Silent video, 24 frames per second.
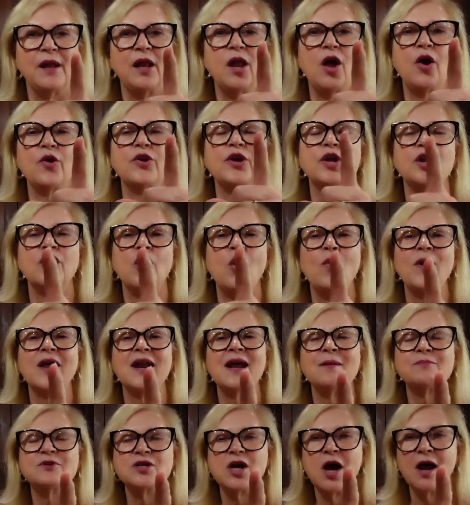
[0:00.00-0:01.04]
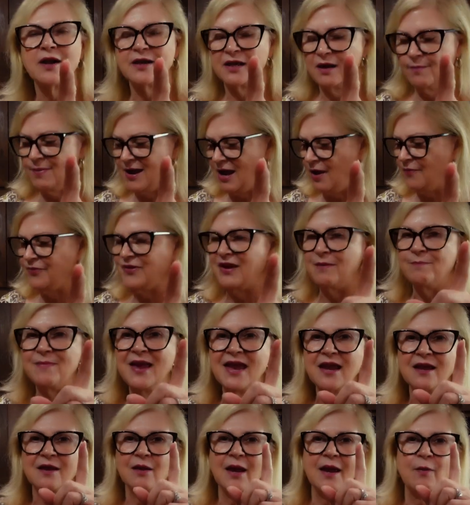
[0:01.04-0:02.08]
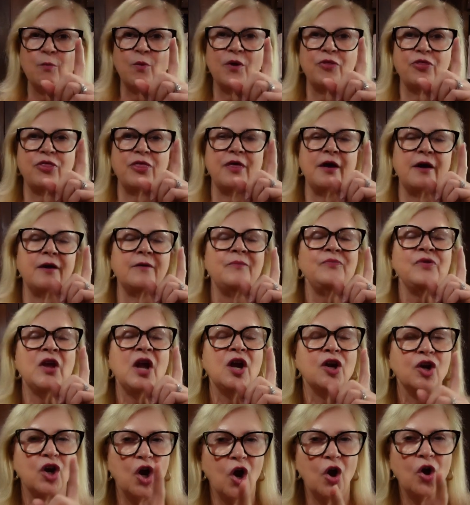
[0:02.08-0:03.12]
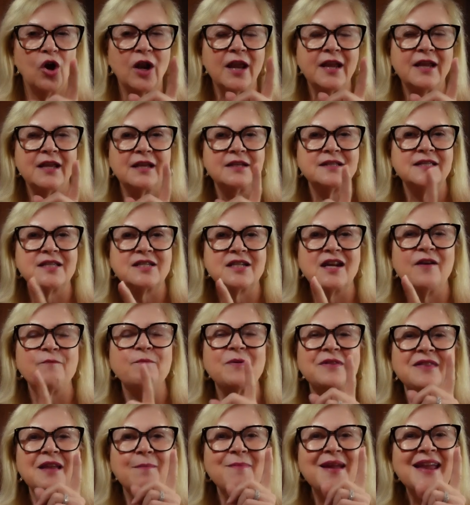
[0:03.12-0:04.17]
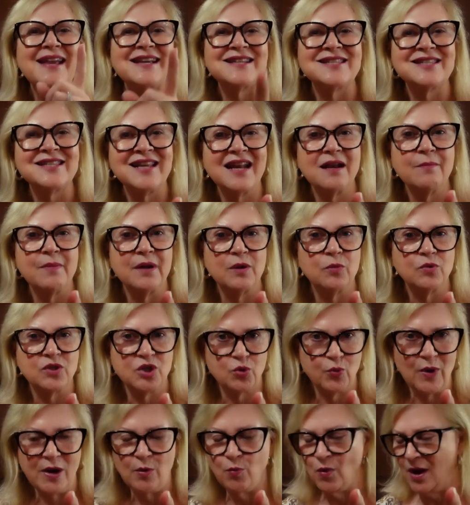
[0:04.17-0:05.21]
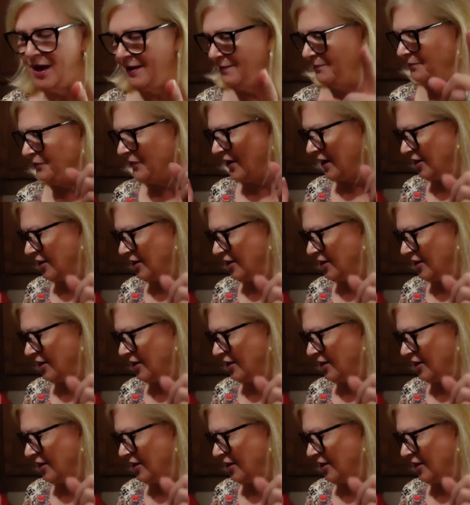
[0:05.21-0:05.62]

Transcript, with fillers: Sammy? You know what I'm talking about. They make it with the garlic and stuff, but they make a cinnamon sweet one.